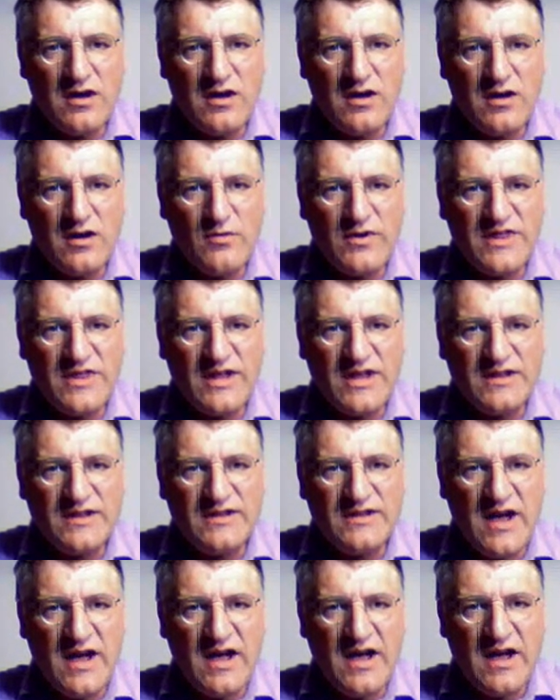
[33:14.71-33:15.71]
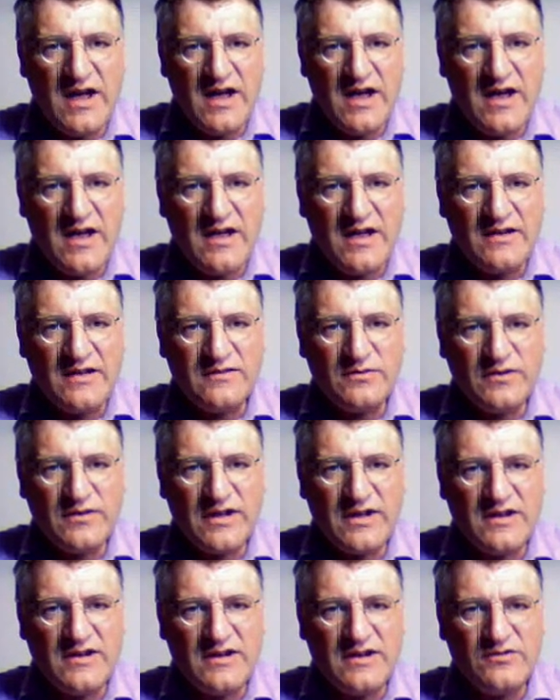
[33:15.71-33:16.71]
what that does.
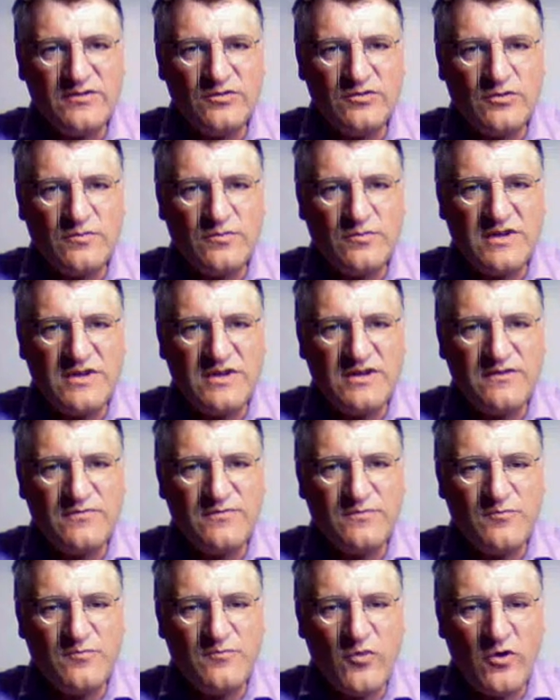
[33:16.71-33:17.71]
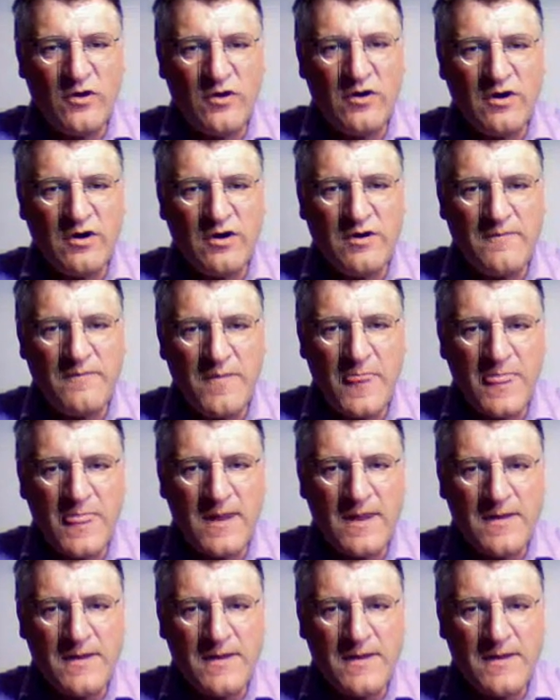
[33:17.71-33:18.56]
Okay, let's zoom in more,